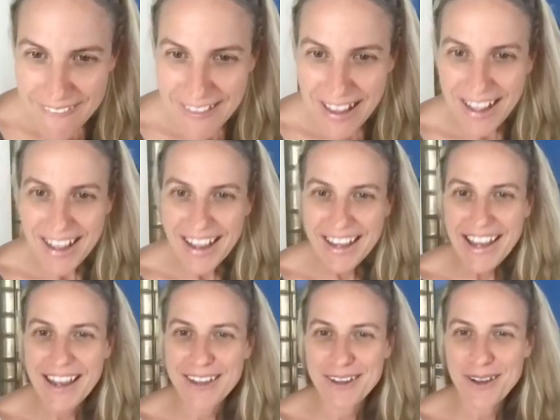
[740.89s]
hi,
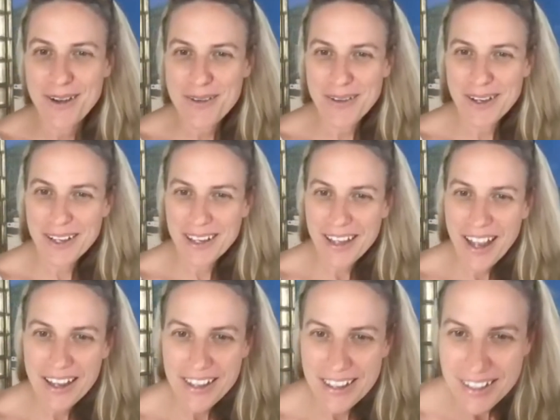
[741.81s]
how you going?
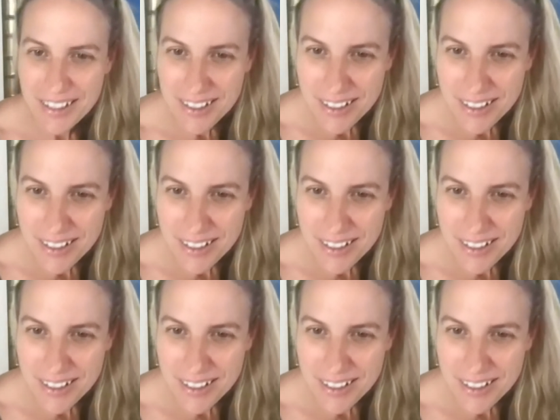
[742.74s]
Hey,